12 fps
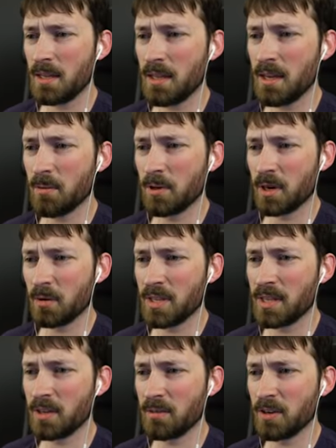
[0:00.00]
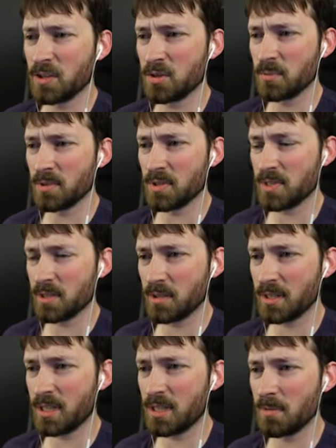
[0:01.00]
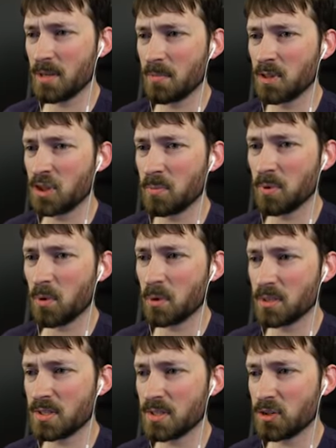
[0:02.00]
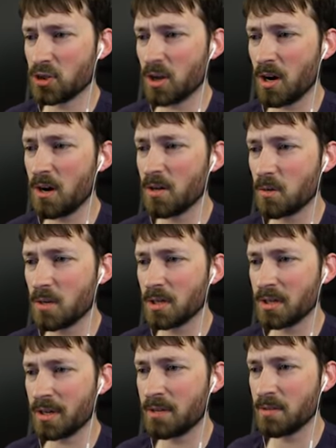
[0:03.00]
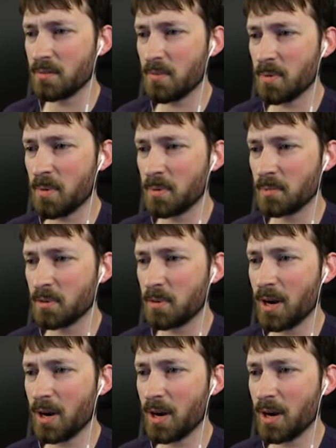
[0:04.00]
There we go, they like vegetables. They're gonna give me a bunch of plorts. That should auto-collect them. I might be able to